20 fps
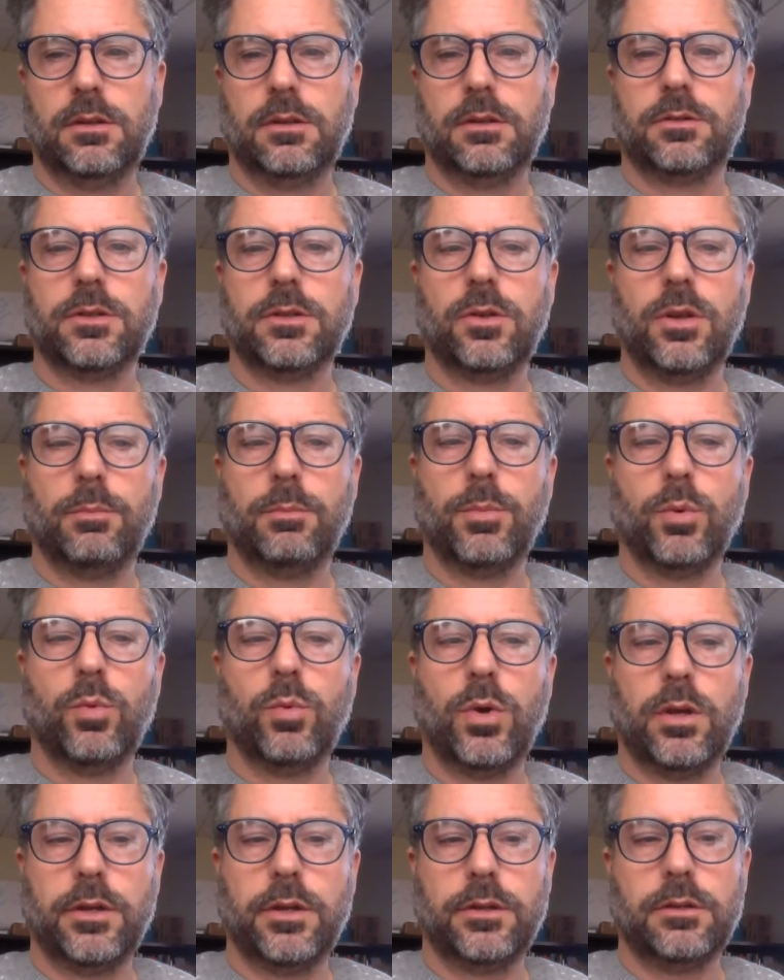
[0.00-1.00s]
So number
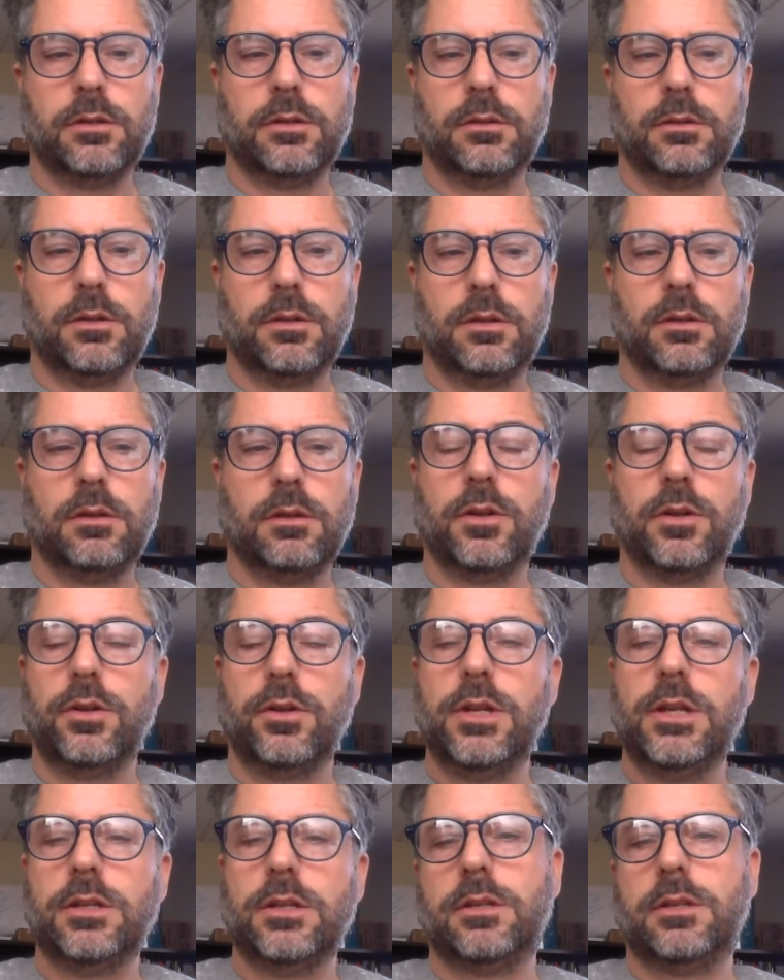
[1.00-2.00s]
1, there
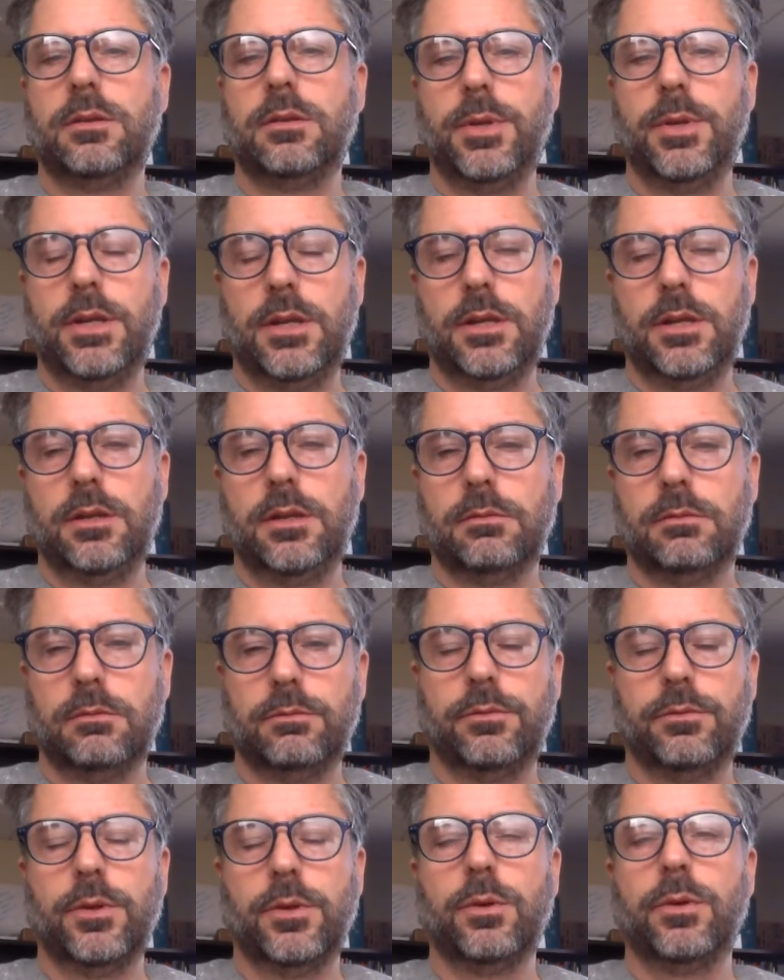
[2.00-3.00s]
needs to be
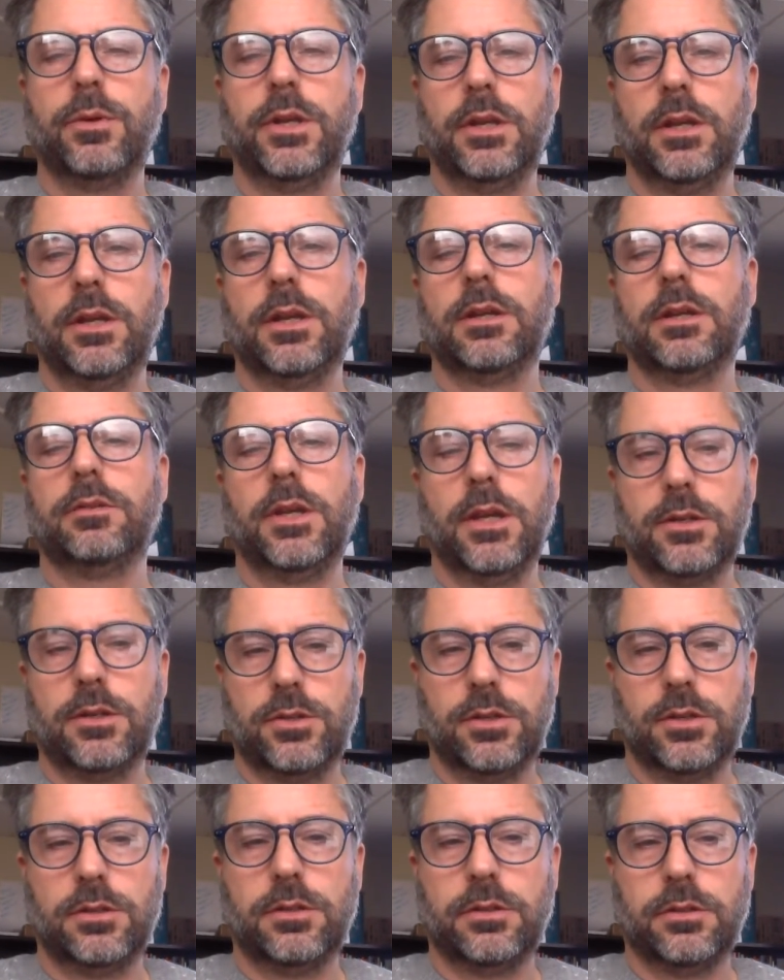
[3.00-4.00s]
voting and
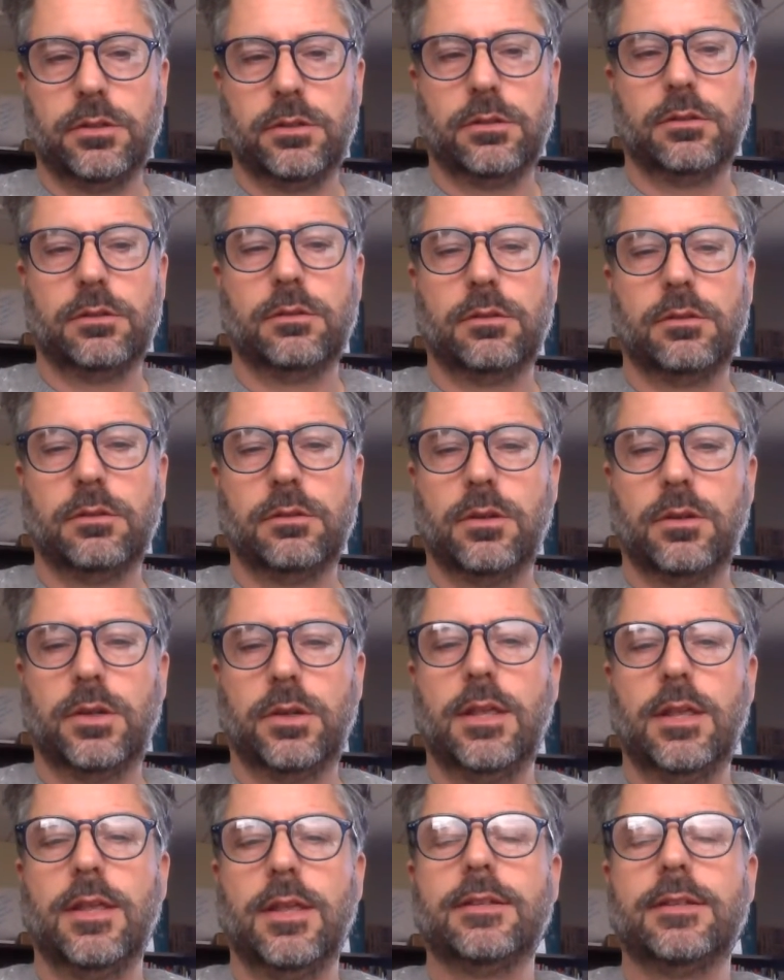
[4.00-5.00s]
elections.
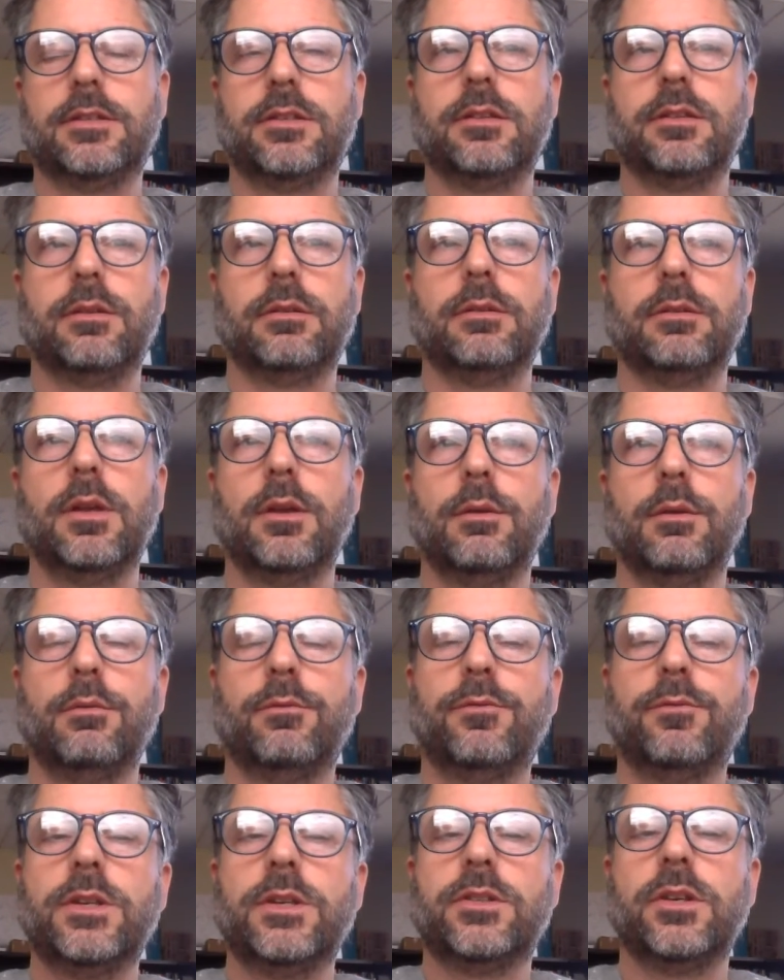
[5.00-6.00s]
Okay, that's the
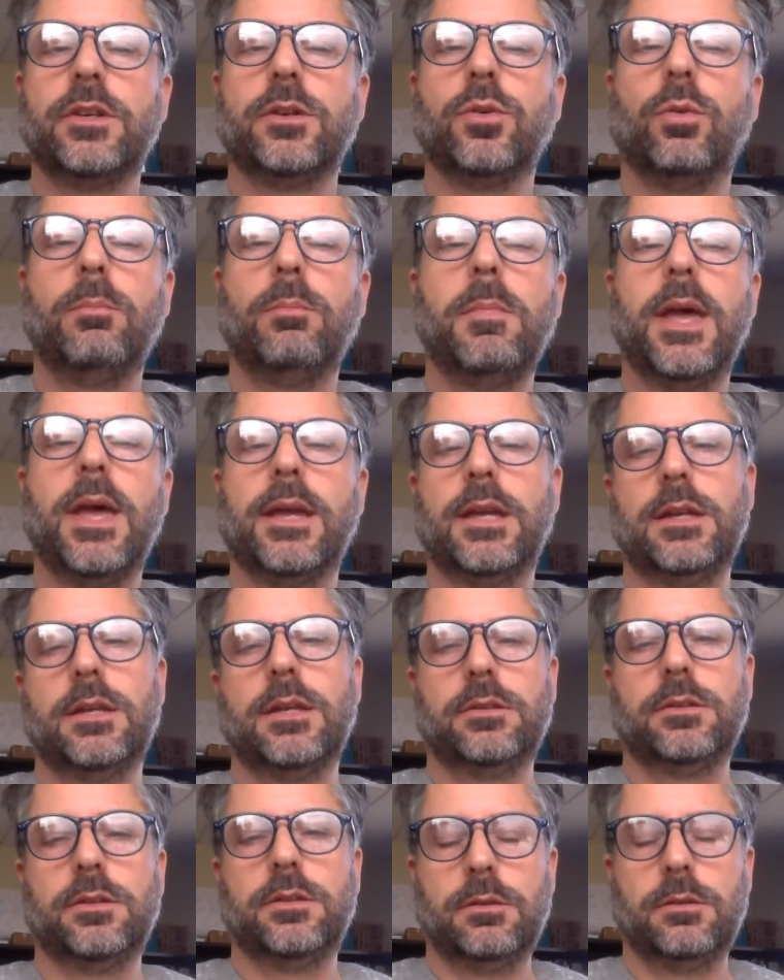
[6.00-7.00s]
physical
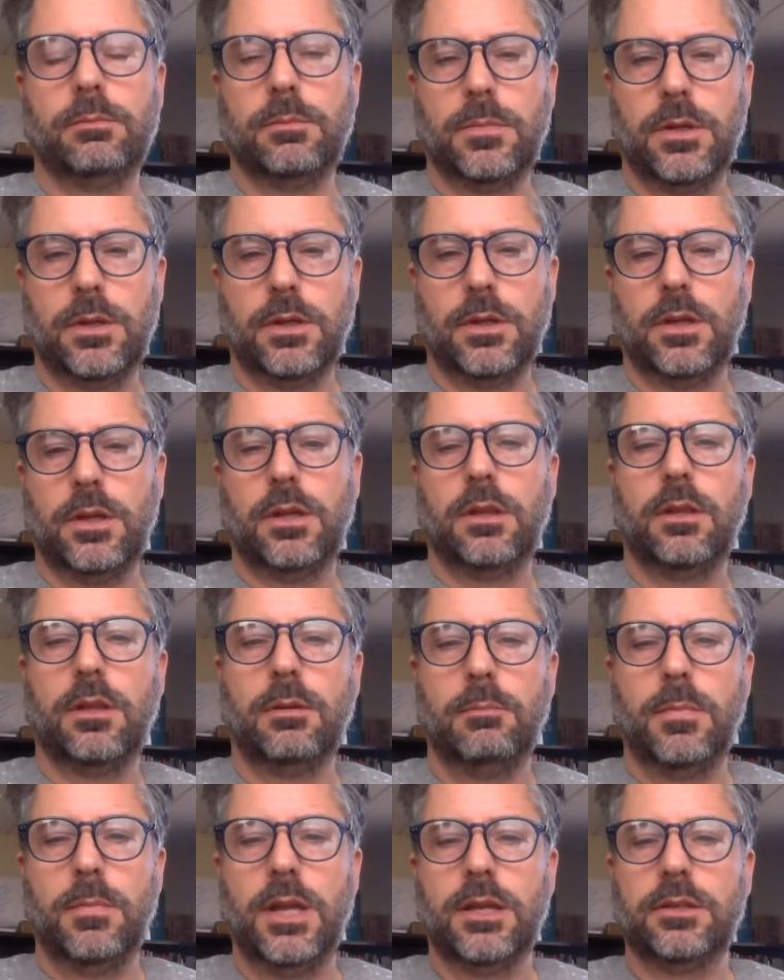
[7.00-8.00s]
mechanism
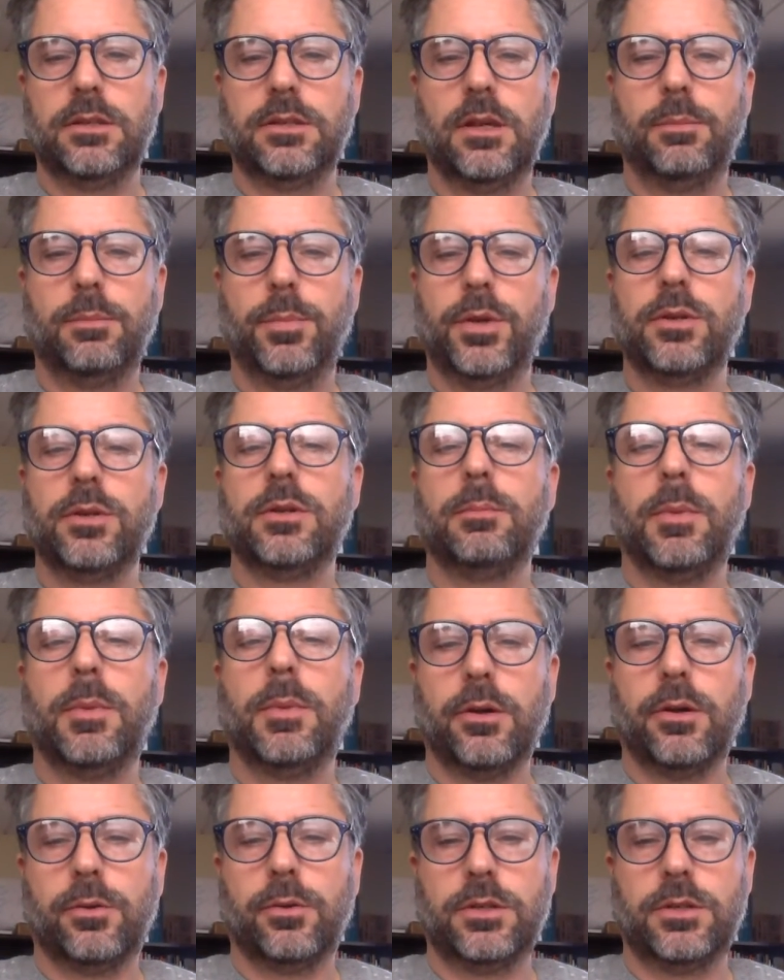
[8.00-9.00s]
that makes up a
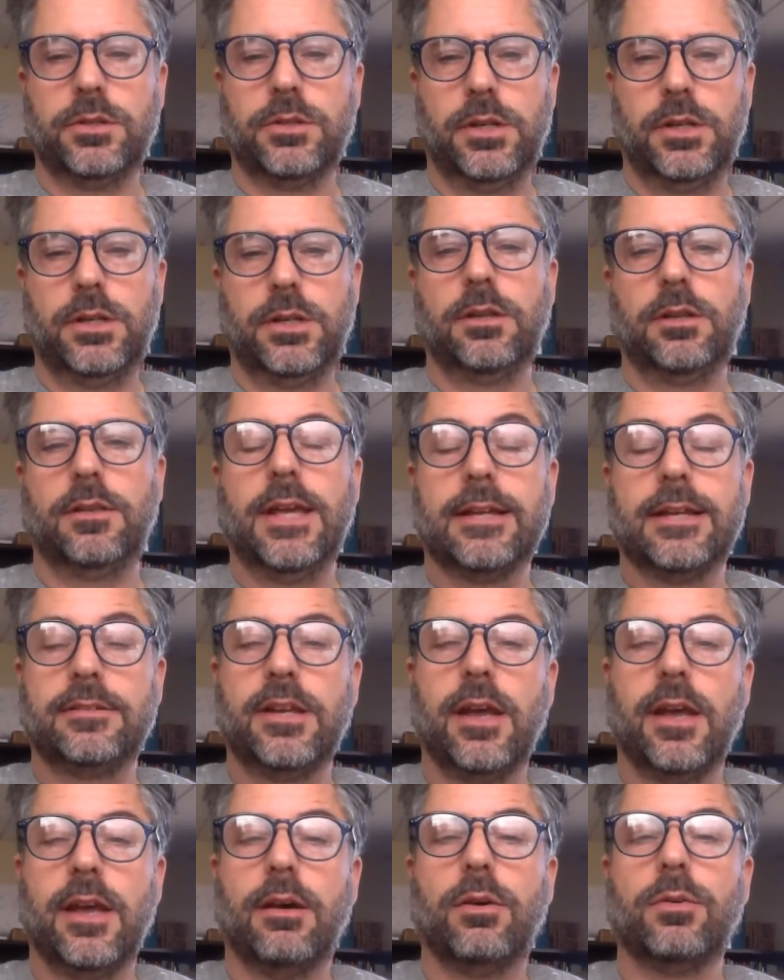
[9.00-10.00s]
democracy. That's
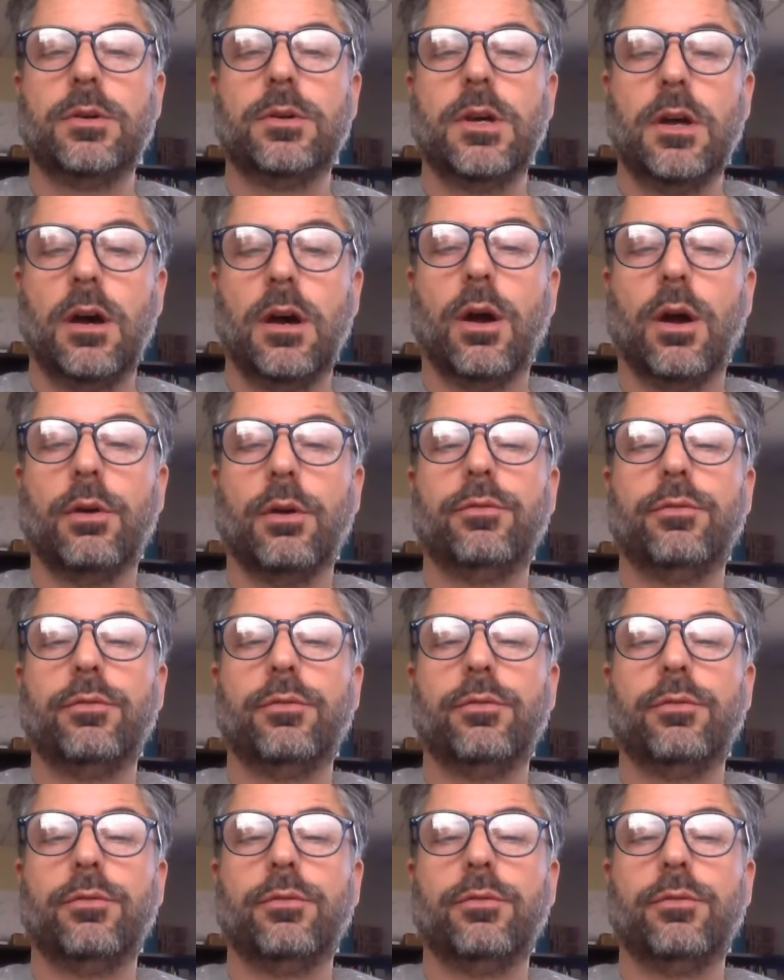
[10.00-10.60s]
how our